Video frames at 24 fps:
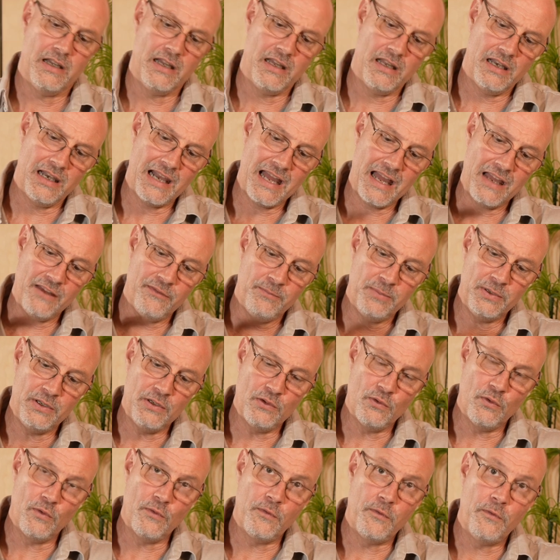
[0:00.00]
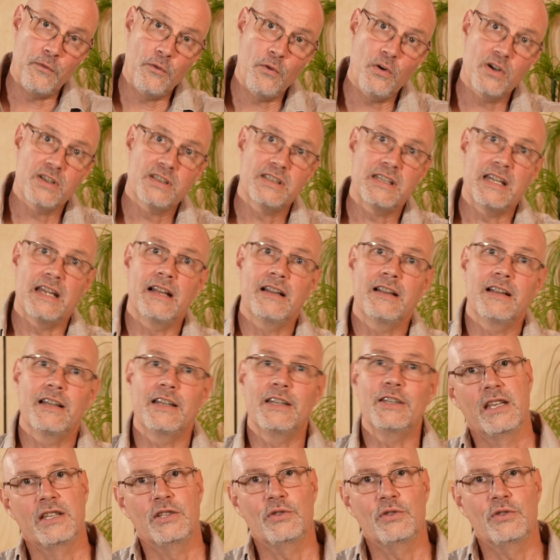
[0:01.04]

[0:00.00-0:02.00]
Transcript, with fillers: A LiFePO4 cell,